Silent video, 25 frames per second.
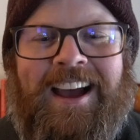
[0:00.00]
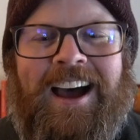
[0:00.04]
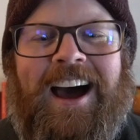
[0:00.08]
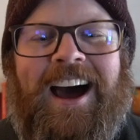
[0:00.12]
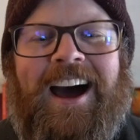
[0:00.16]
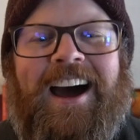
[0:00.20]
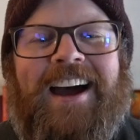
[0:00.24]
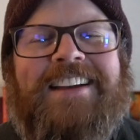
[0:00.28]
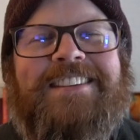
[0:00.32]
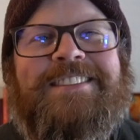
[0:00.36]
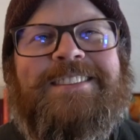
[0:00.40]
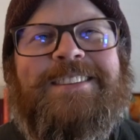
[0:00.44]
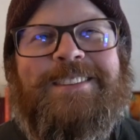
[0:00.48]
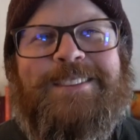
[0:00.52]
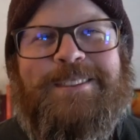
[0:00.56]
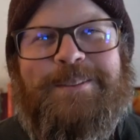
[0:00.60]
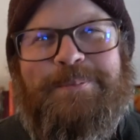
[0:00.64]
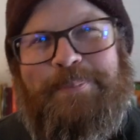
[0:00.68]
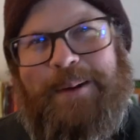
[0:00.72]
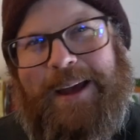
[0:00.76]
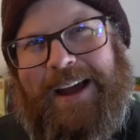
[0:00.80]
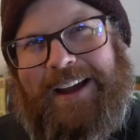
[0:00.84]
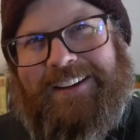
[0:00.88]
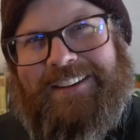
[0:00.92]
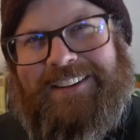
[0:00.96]
I
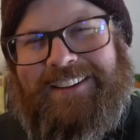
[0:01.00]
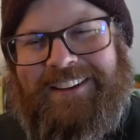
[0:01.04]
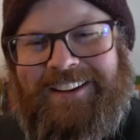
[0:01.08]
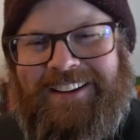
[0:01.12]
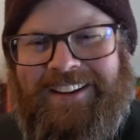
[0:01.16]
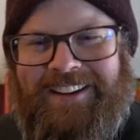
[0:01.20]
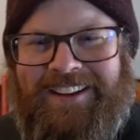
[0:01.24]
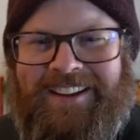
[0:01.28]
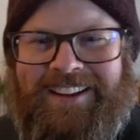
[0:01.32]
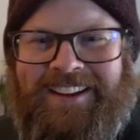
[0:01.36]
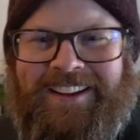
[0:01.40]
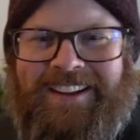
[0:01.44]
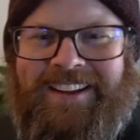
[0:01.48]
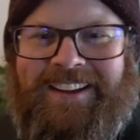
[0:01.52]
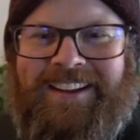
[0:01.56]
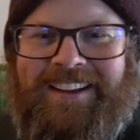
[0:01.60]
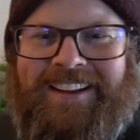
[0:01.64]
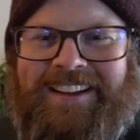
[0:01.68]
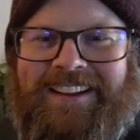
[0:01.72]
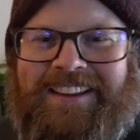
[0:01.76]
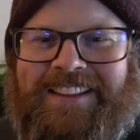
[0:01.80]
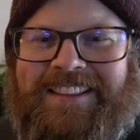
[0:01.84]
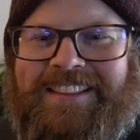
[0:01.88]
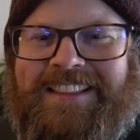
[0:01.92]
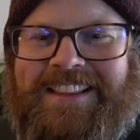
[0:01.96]
suspect
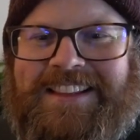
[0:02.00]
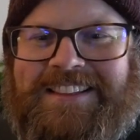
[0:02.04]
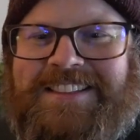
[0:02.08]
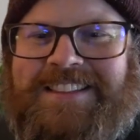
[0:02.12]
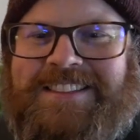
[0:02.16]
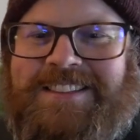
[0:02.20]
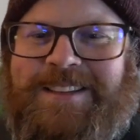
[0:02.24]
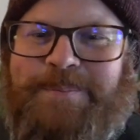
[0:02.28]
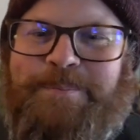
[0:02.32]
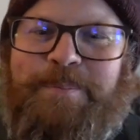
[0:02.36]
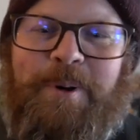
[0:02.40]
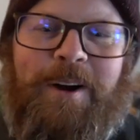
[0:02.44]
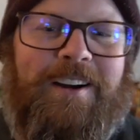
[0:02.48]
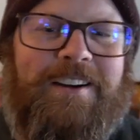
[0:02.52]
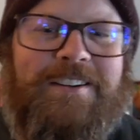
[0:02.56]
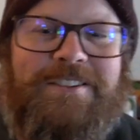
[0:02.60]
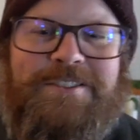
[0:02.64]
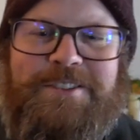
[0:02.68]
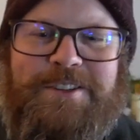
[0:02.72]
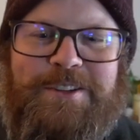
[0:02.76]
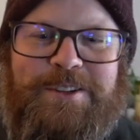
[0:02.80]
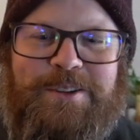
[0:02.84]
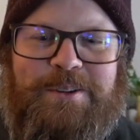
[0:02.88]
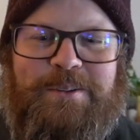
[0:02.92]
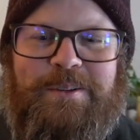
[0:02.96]
this is in part
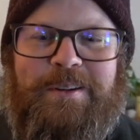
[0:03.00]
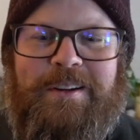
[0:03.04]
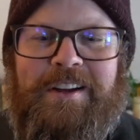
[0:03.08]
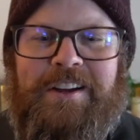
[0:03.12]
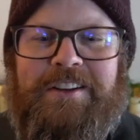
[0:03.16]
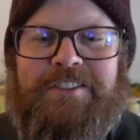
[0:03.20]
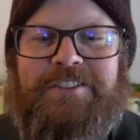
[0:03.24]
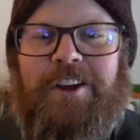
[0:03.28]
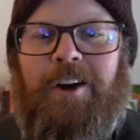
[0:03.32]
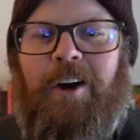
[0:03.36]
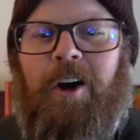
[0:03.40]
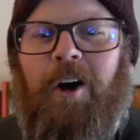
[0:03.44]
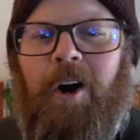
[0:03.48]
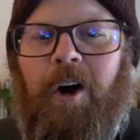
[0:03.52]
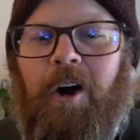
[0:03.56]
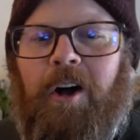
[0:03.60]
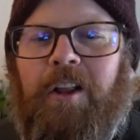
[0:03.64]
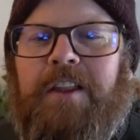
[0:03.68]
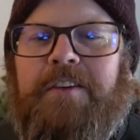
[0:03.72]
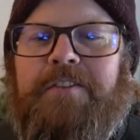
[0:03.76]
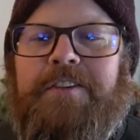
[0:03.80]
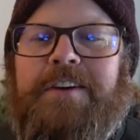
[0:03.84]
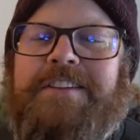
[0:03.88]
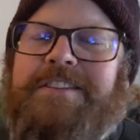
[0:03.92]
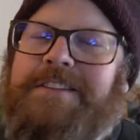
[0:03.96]
due to
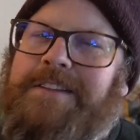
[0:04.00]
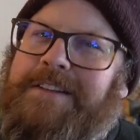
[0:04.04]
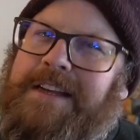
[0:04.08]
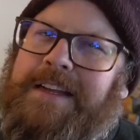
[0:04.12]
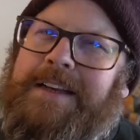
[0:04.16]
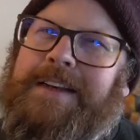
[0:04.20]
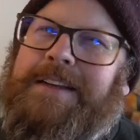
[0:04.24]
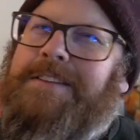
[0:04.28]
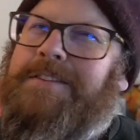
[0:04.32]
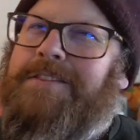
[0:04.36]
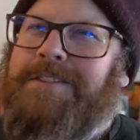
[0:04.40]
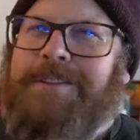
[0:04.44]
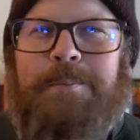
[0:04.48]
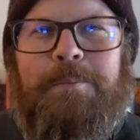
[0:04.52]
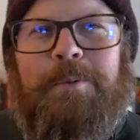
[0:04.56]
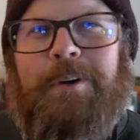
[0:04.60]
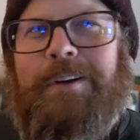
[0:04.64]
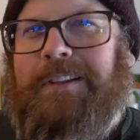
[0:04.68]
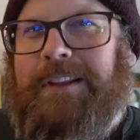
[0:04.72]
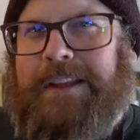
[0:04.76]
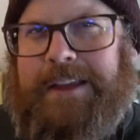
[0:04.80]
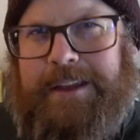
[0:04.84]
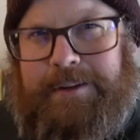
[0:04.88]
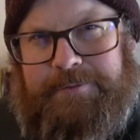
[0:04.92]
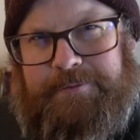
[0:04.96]
all of us needing some
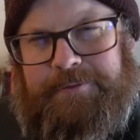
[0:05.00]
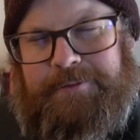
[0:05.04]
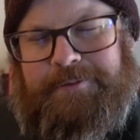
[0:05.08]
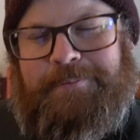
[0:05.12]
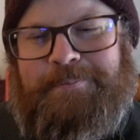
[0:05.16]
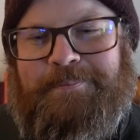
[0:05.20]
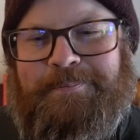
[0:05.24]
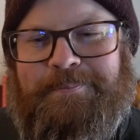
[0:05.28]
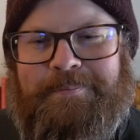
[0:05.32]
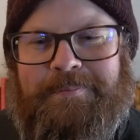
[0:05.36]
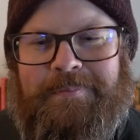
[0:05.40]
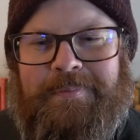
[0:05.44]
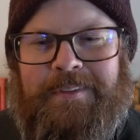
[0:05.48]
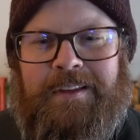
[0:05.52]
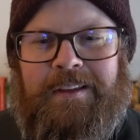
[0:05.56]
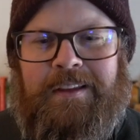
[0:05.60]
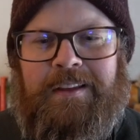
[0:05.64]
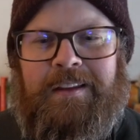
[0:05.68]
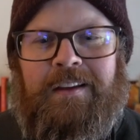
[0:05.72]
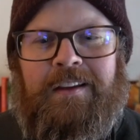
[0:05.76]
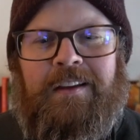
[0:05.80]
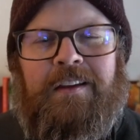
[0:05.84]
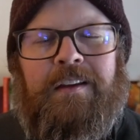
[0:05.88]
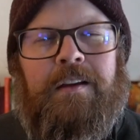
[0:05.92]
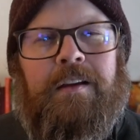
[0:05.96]
relief.
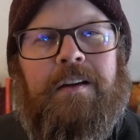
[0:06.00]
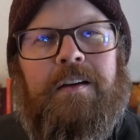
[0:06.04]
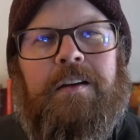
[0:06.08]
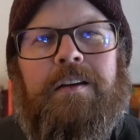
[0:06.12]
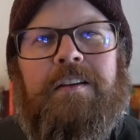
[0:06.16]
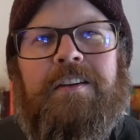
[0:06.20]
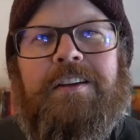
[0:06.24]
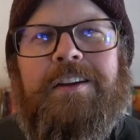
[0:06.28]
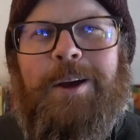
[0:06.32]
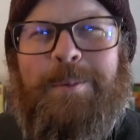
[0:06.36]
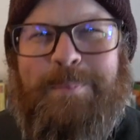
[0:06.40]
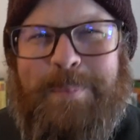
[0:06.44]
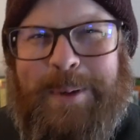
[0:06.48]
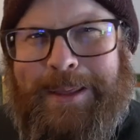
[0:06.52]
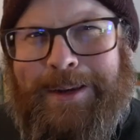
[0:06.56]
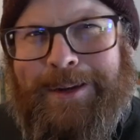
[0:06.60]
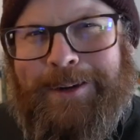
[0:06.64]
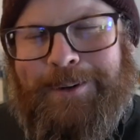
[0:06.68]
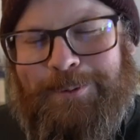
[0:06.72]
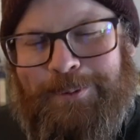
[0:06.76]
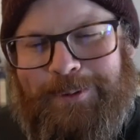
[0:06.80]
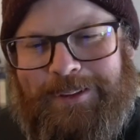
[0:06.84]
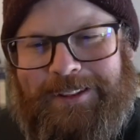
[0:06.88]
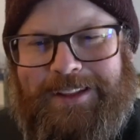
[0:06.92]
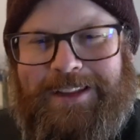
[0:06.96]

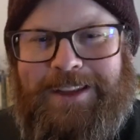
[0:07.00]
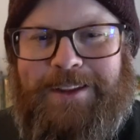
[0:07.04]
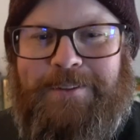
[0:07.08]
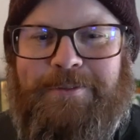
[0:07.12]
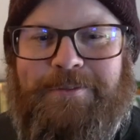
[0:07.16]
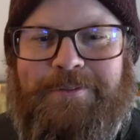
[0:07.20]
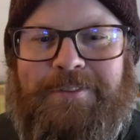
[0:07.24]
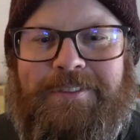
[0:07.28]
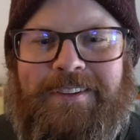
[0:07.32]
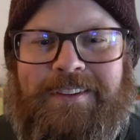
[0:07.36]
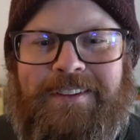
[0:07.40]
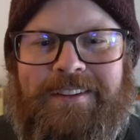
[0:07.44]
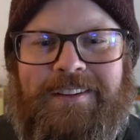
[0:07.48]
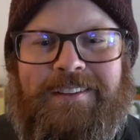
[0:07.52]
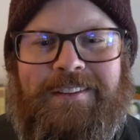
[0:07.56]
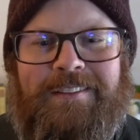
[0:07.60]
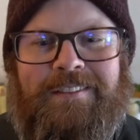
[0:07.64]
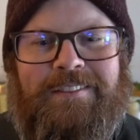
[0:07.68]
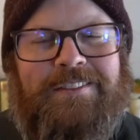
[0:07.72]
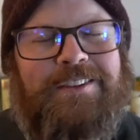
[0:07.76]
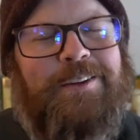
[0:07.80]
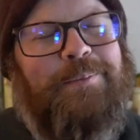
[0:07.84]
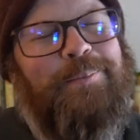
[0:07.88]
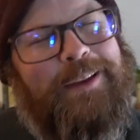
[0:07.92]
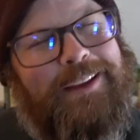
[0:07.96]
Comedic relief,
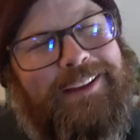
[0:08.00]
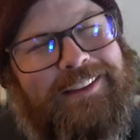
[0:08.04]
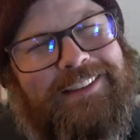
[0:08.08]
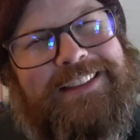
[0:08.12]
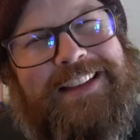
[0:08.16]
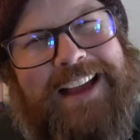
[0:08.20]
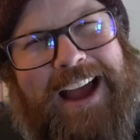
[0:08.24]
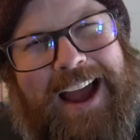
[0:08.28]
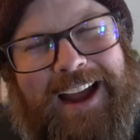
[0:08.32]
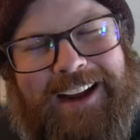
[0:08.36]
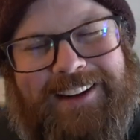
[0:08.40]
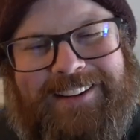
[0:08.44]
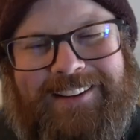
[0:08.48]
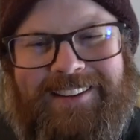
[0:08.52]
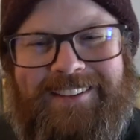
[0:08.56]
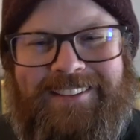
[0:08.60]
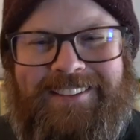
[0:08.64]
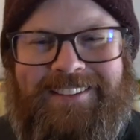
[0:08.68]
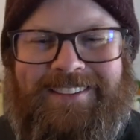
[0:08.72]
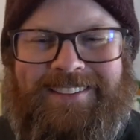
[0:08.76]
to be exact.